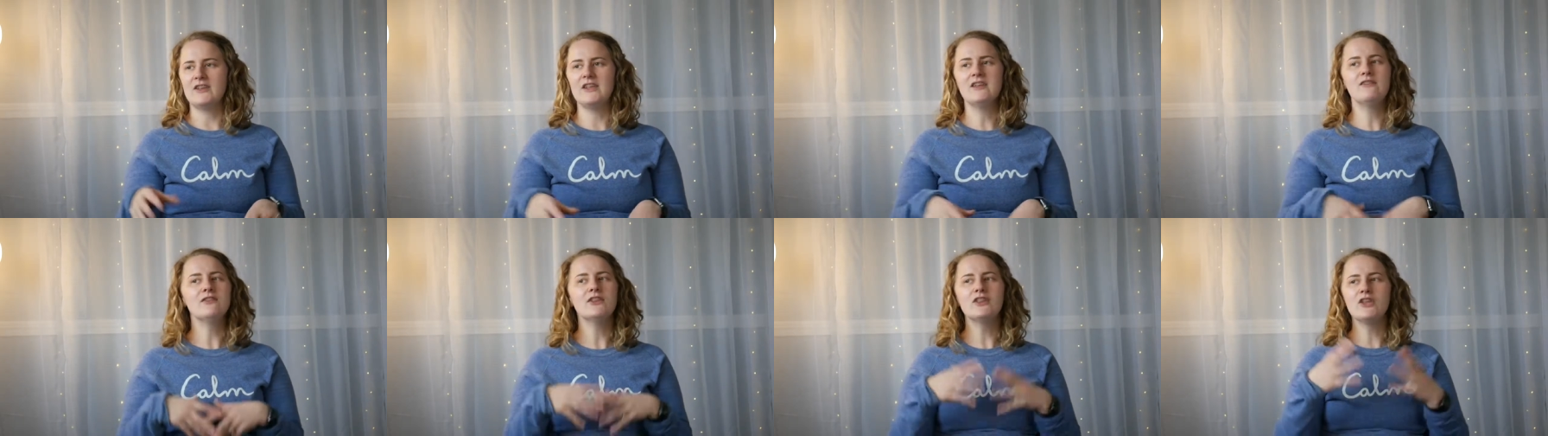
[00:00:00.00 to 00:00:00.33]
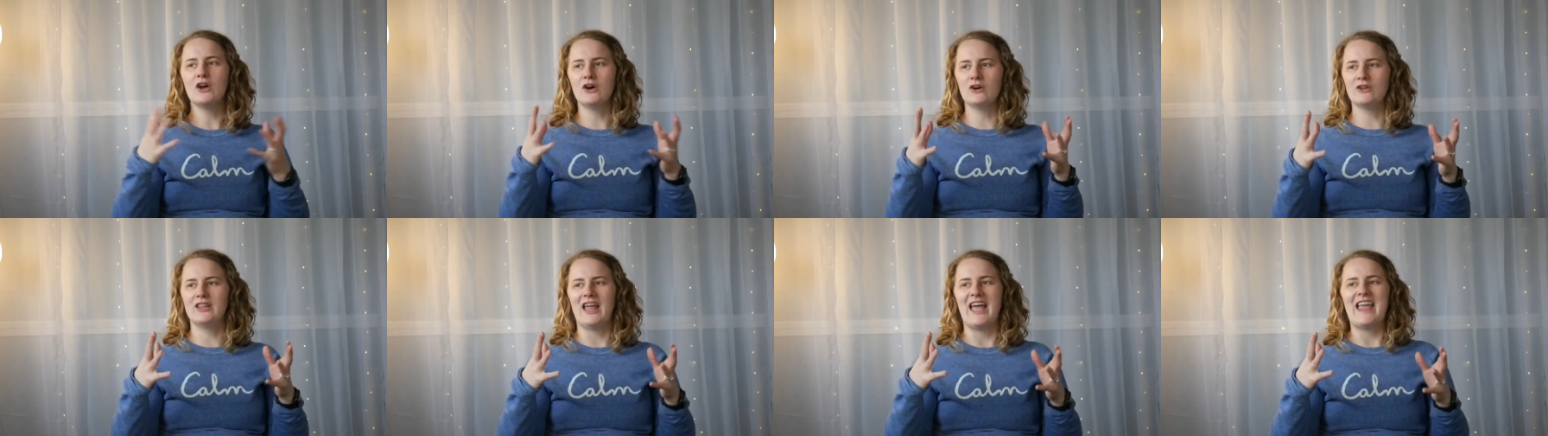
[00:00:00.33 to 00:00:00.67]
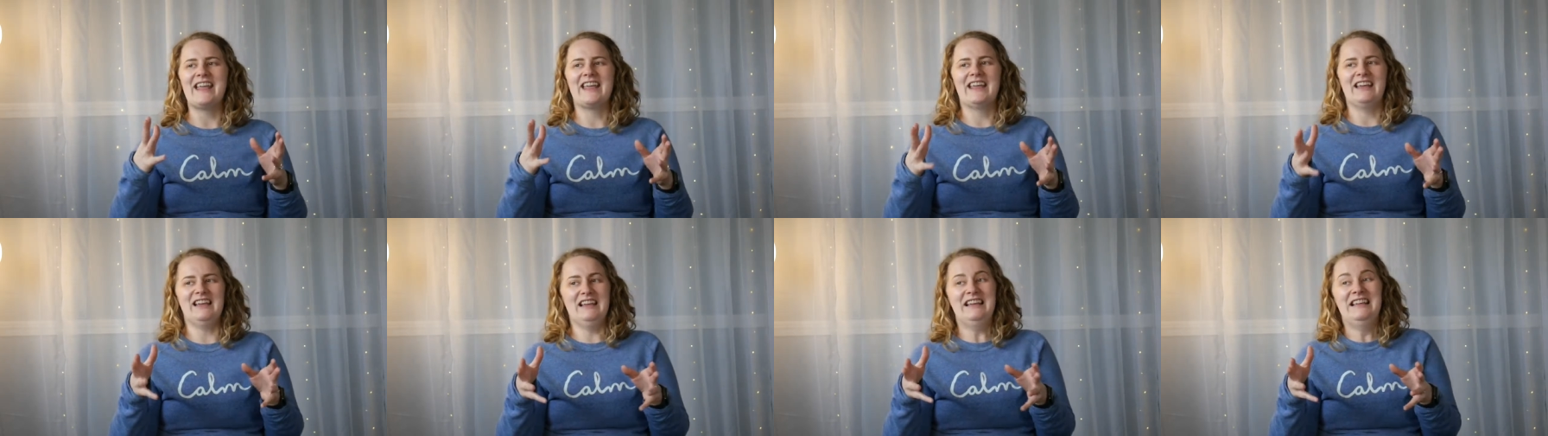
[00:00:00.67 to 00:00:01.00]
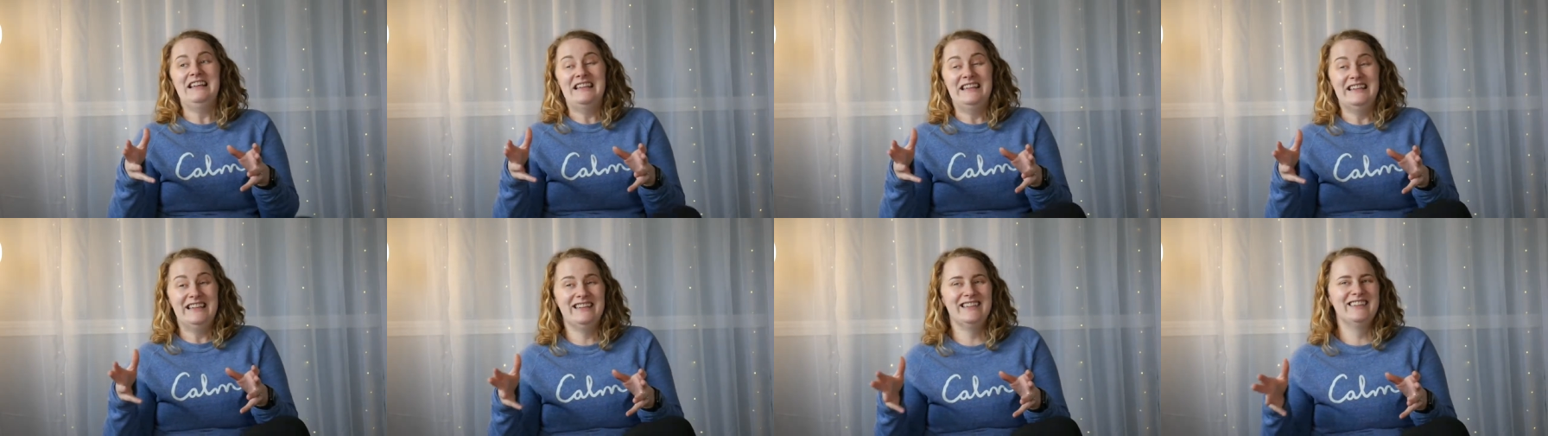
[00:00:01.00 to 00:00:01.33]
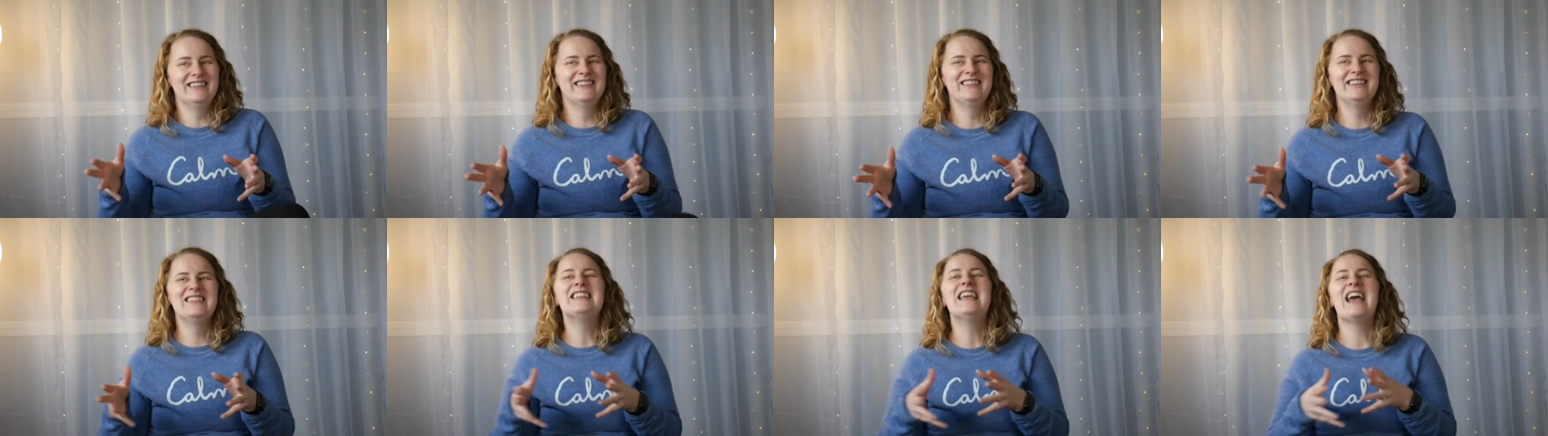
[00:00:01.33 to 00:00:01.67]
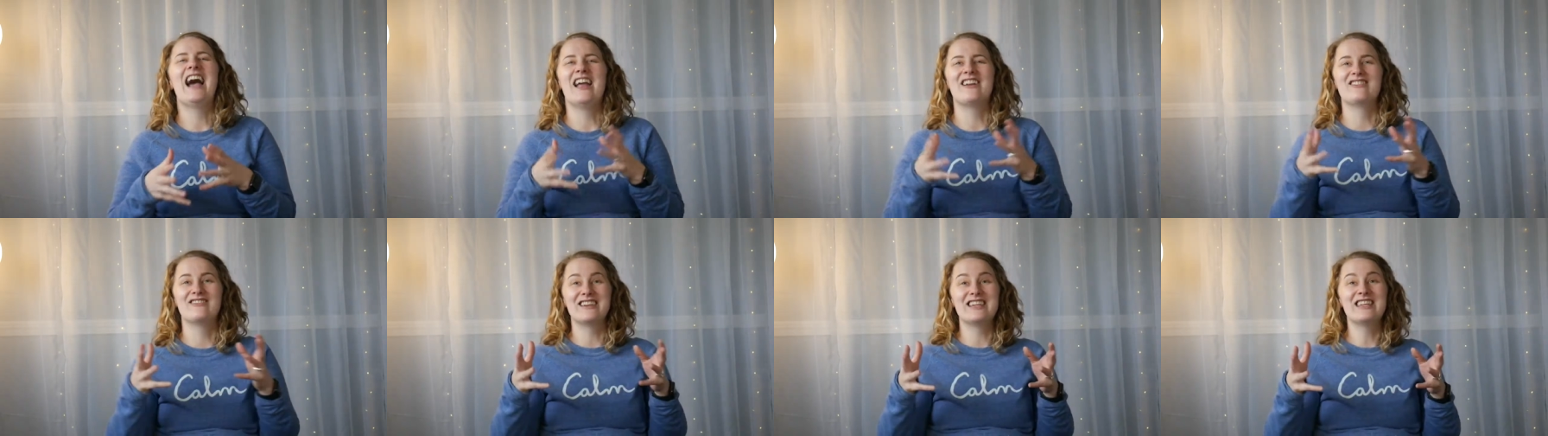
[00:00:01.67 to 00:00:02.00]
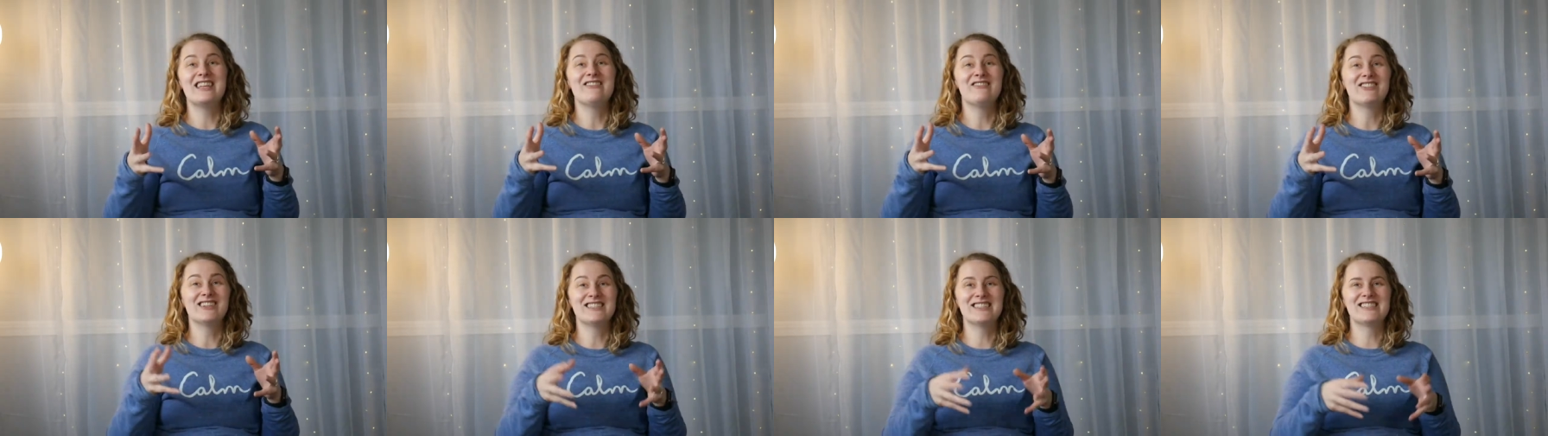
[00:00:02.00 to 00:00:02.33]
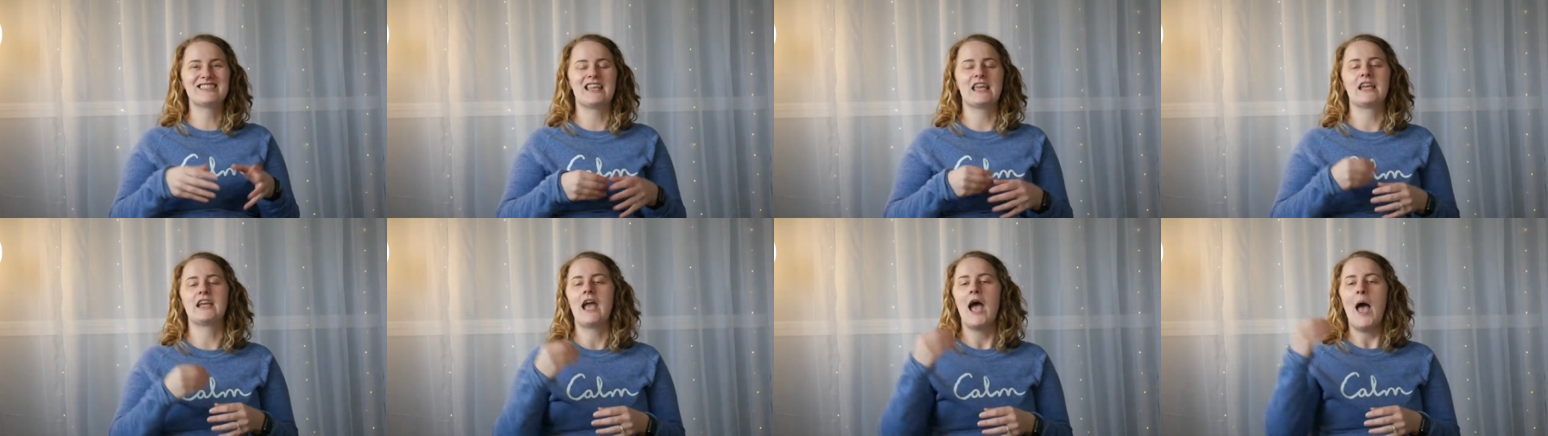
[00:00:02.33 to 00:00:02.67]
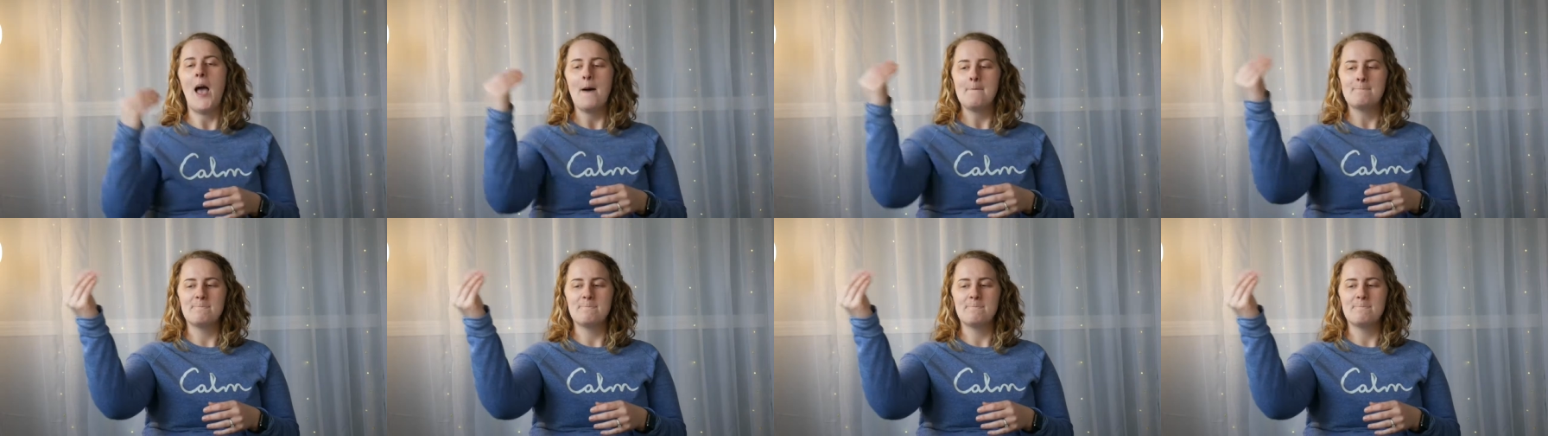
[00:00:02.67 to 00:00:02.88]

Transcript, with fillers: Even though like the irony was like